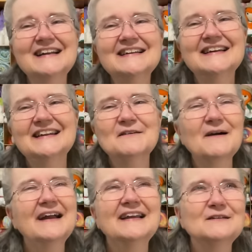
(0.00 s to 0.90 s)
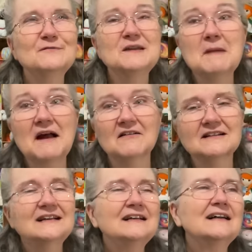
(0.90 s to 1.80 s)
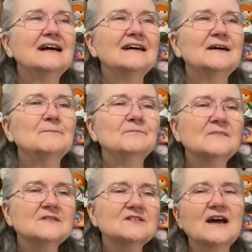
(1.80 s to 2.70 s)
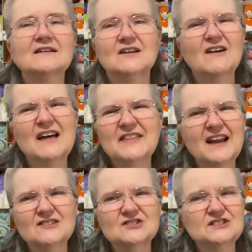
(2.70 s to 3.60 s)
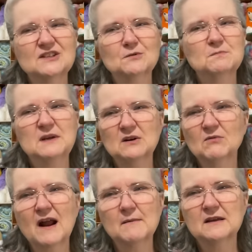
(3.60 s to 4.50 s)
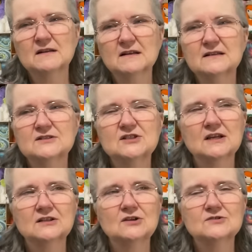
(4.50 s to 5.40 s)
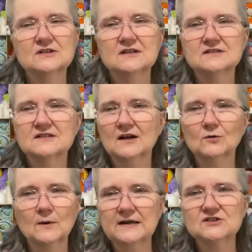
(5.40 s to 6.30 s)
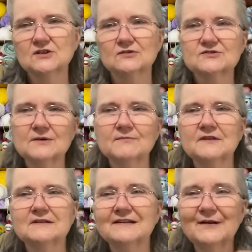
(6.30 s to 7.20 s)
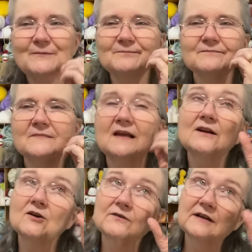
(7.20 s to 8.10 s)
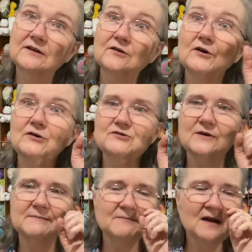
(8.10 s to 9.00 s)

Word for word: anyway, female, so I don't know, I think I'll just stick with Peter Rabbit, and she can use it as decoration or something, you know, in her nursery.